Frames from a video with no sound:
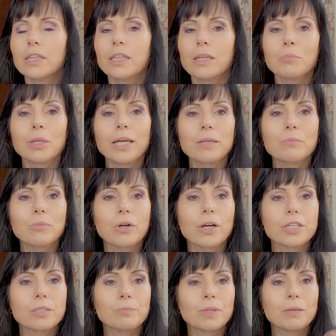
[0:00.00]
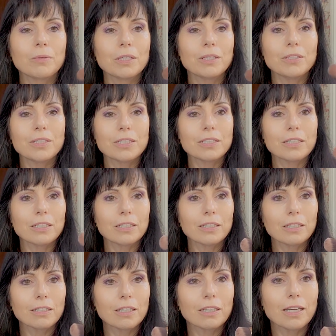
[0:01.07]
blend brush, but I'm going to use the
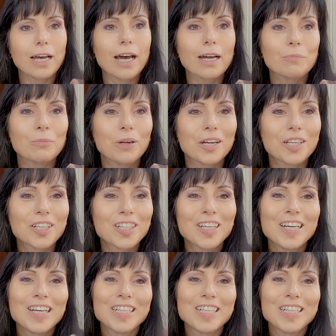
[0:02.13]
hack brush